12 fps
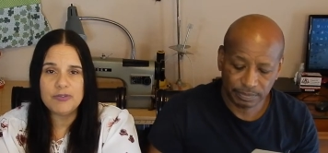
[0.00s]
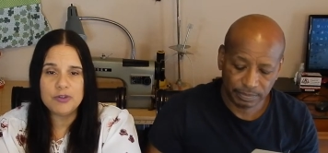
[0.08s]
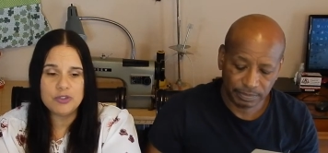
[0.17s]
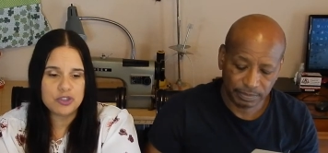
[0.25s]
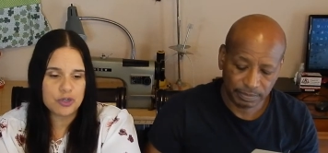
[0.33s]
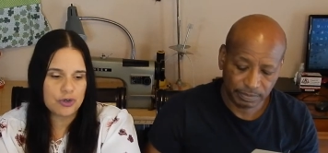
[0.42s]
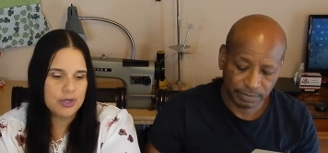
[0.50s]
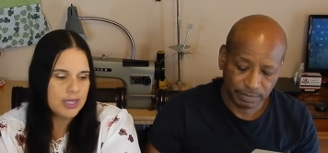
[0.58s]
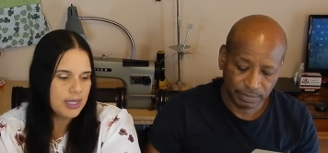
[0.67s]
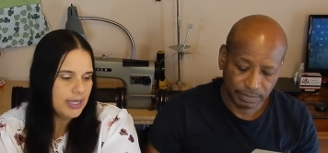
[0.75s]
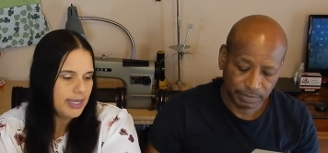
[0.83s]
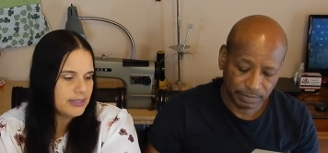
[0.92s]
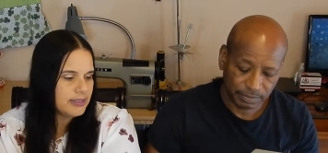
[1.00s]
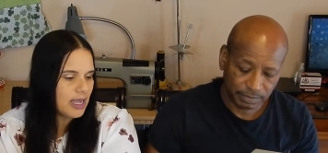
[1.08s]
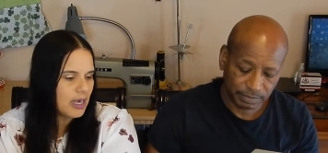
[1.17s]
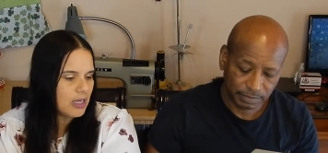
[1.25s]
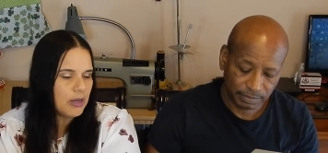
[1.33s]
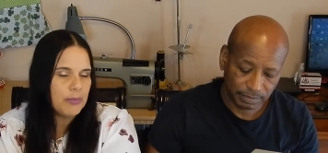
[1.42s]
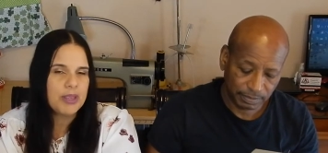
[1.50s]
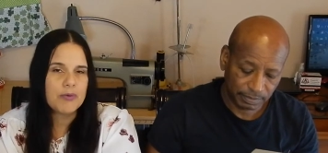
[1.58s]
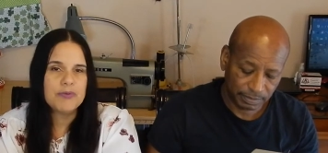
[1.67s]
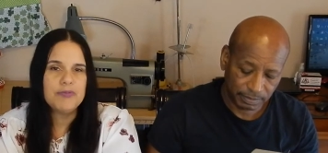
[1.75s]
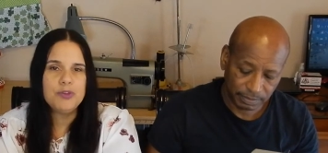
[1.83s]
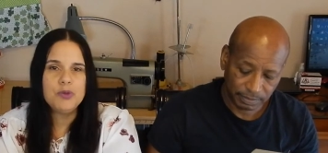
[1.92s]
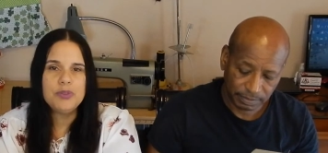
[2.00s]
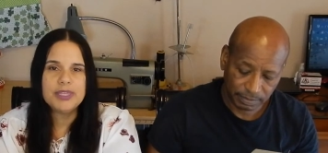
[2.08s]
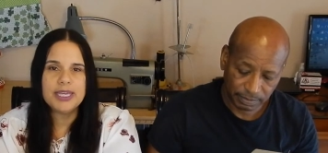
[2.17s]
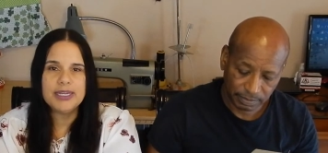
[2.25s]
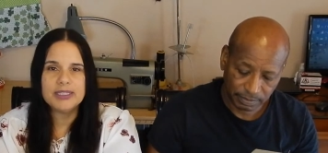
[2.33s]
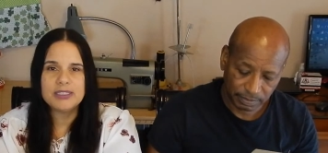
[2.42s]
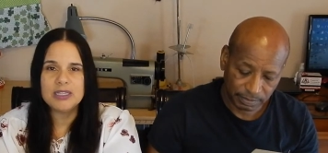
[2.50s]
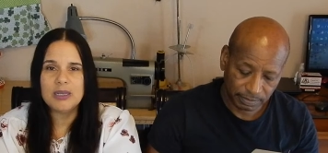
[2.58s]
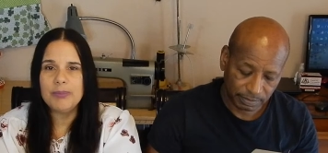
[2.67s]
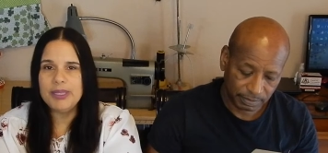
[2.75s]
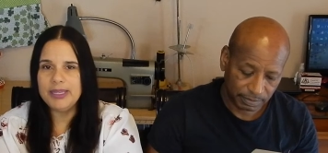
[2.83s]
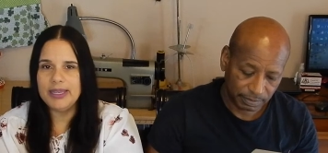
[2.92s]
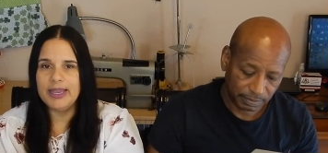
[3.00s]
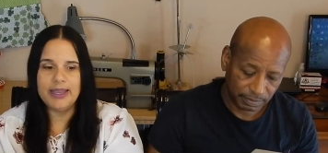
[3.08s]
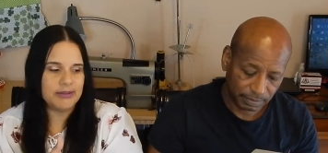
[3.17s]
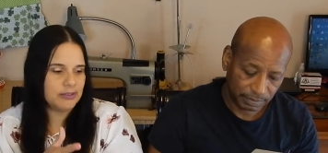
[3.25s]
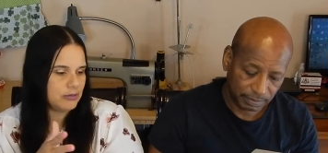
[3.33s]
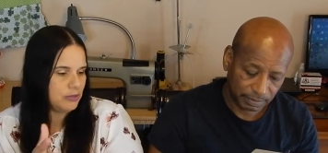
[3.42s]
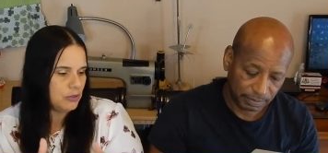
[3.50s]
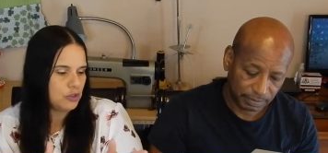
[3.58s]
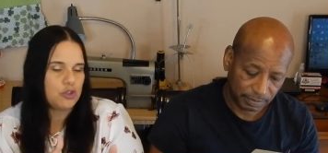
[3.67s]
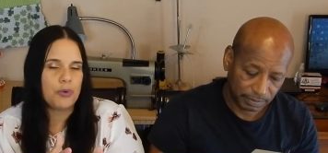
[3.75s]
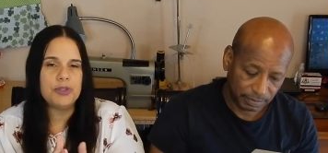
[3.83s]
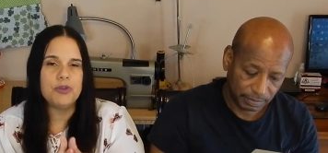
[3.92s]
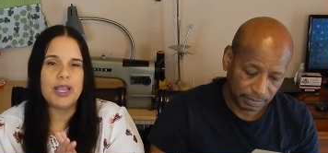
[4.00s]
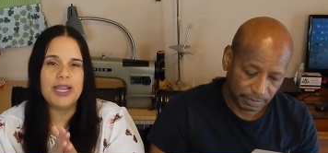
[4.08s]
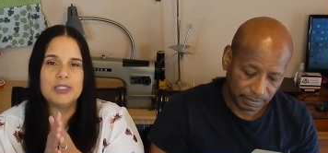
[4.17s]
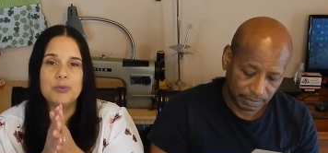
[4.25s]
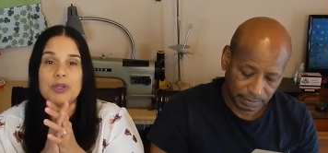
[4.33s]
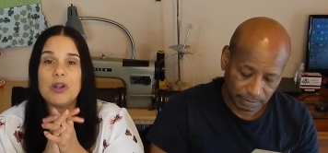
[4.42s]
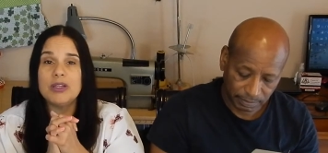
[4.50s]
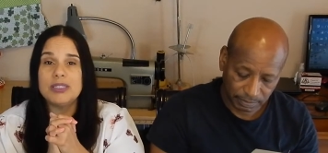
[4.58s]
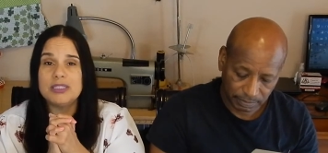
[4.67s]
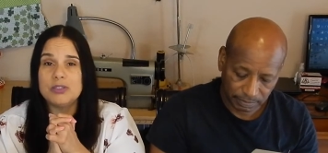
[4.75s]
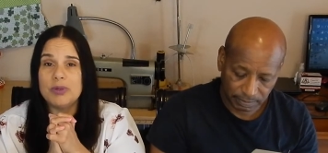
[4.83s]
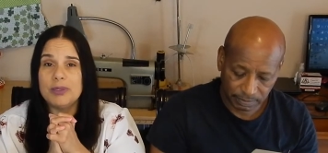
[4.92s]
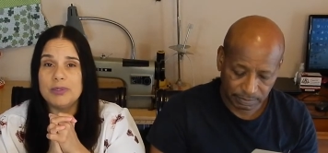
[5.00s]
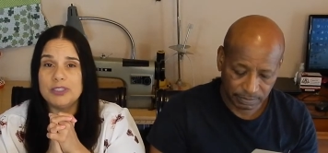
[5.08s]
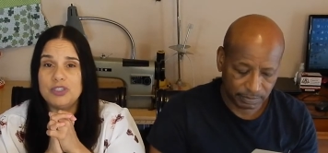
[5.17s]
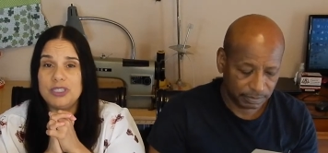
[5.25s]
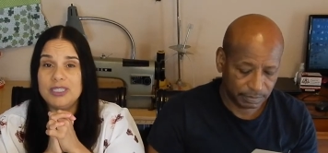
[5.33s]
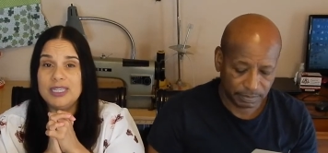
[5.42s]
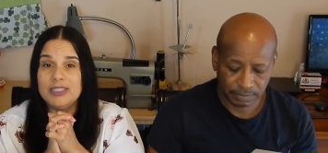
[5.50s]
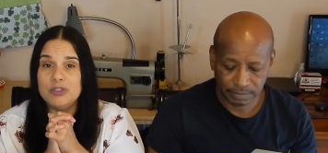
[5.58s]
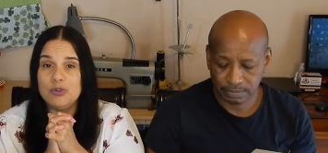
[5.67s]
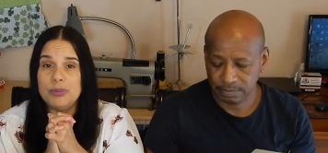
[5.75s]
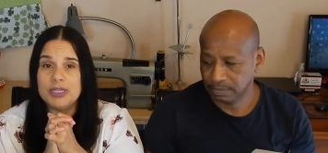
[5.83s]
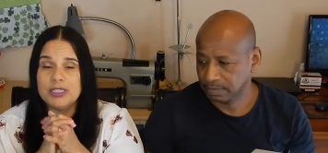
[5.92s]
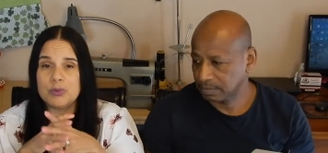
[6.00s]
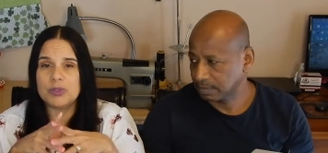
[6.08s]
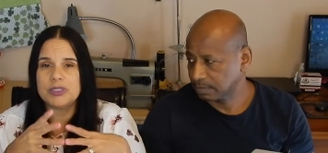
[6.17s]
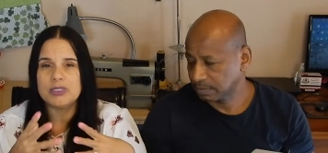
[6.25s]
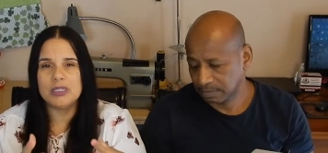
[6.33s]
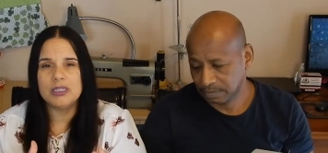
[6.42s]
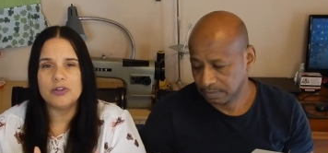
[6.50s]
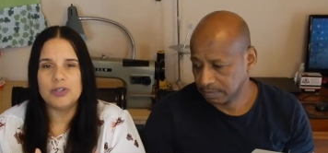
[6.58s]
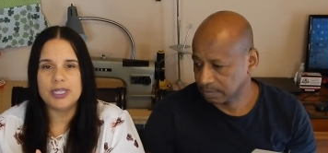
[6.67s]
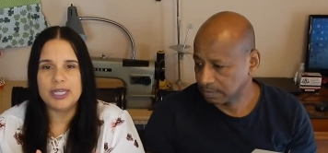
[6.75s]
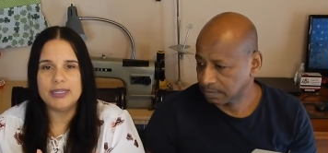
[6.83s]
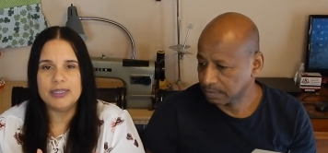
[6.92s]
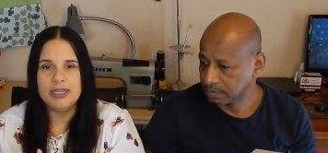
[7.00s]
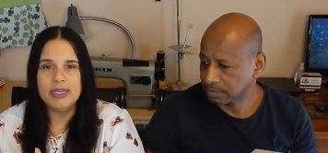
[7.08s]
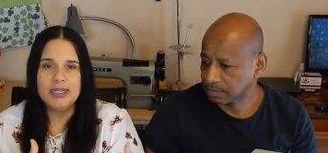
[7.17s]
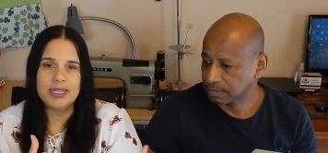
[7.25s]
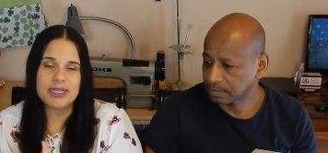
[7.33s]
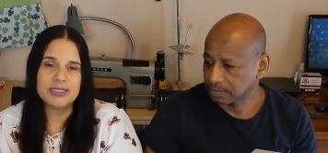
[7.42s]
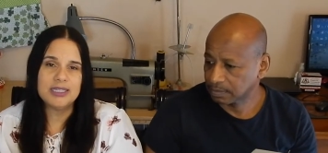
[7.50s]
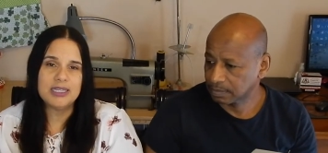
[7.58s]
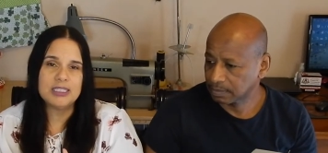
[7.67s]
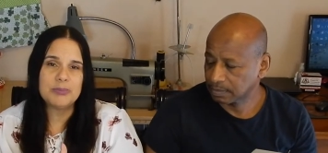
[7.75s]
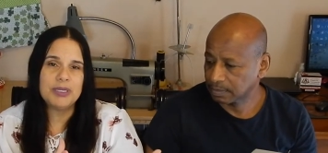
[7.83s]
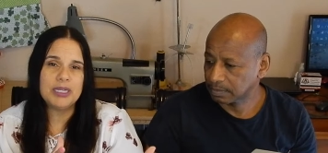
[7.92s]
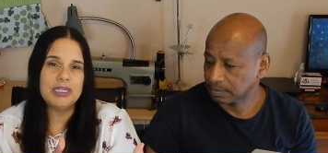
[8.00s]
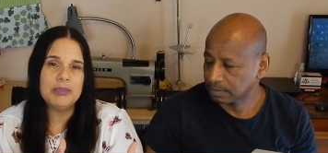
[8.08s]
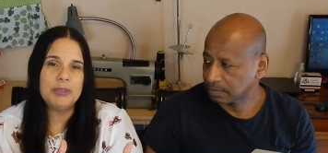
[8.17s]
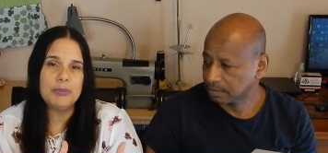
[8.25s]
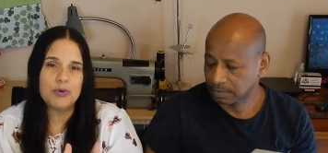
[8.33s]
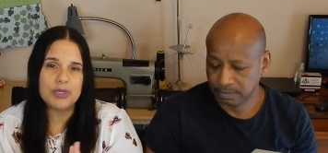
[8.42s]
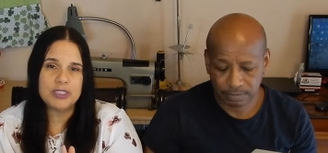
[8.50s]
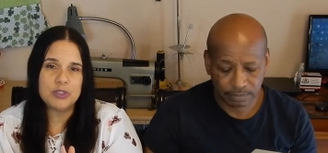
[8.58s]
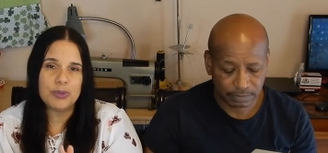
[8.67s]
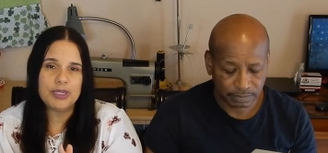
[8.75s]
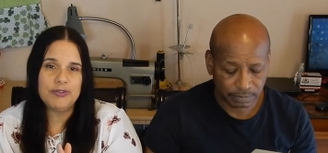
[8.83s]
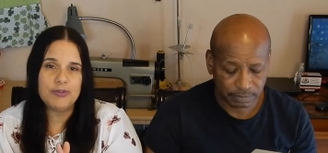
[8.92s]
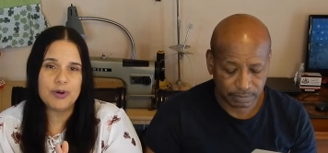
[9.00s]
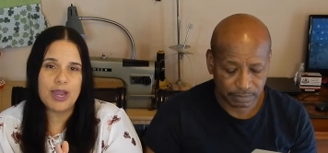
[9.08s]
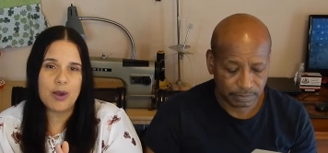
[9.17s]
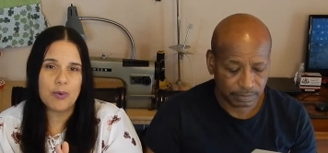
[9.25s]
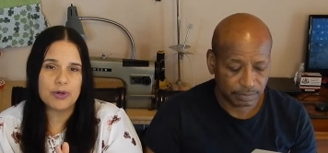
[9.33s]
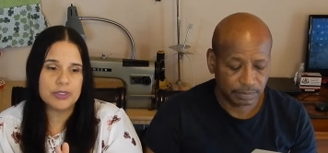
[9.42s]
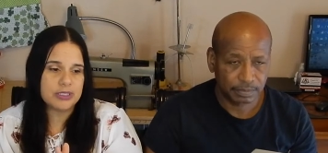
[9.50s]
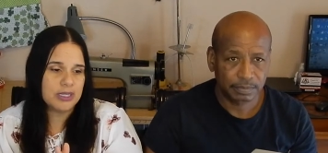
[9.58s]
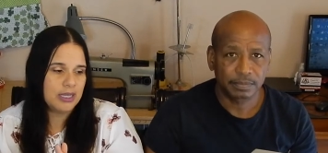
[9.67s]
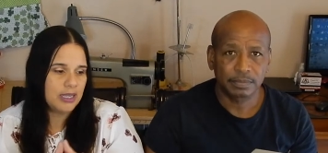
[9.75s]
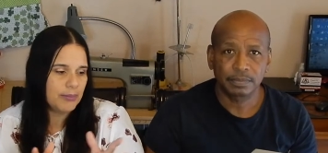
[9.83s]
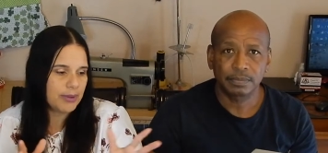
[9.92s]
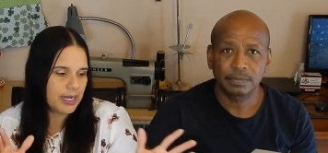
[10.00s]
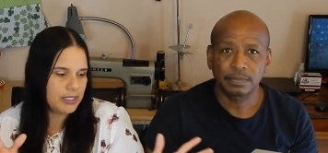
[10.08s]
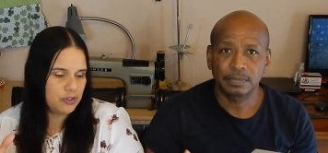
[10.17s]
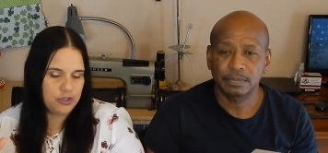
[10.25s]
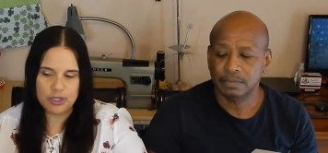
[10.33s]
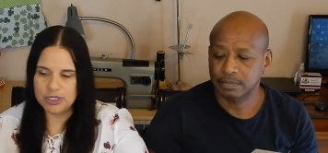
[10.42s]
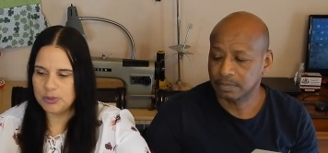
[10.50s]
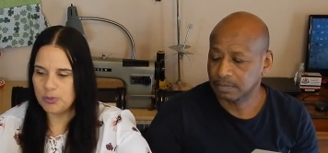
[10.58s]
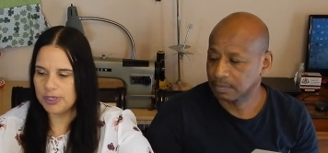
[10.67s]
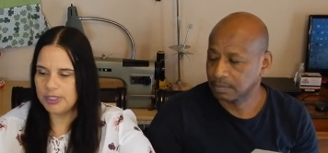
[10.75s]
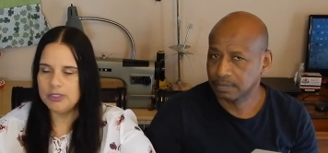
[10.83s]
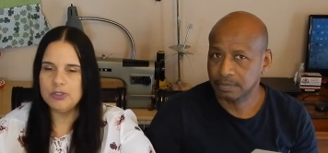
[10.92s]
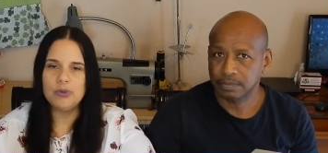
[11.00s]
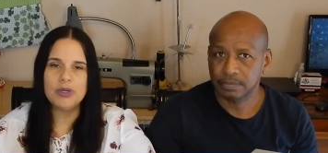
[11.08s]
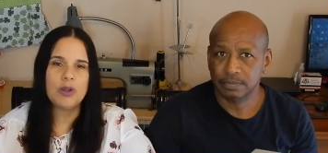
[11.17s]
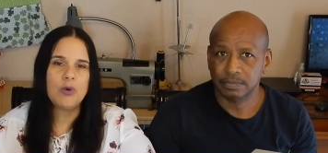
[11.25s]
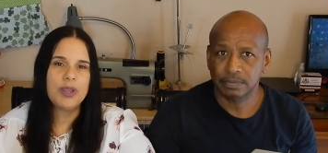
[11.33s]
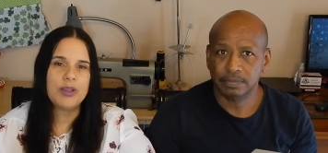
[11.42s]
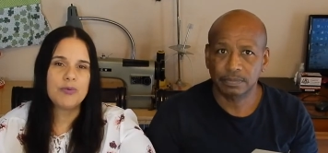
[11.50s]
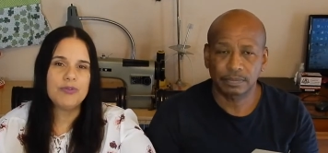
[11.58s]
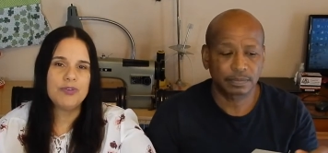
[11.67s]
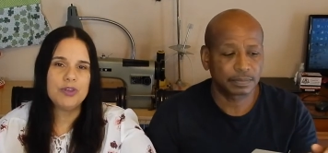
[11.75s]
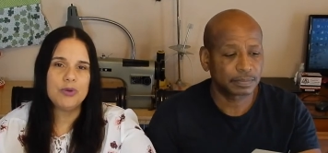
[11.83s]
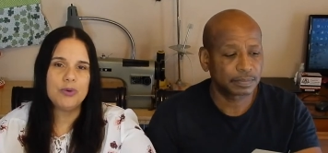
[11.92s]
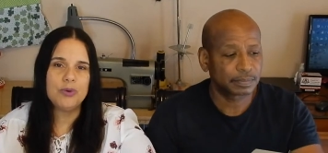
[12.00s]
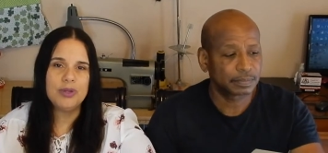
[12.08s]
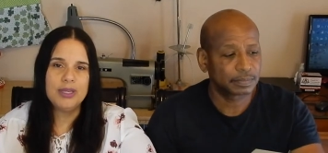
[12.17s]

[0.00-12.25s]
Speaker 1: future. It's not gonna be a review then. It's gonna be, you know, showing you guys what all the sewing machine can do because we're still learning it. Like I said, it's been a little bit more than 24 hours, but I just wanted to do a quick review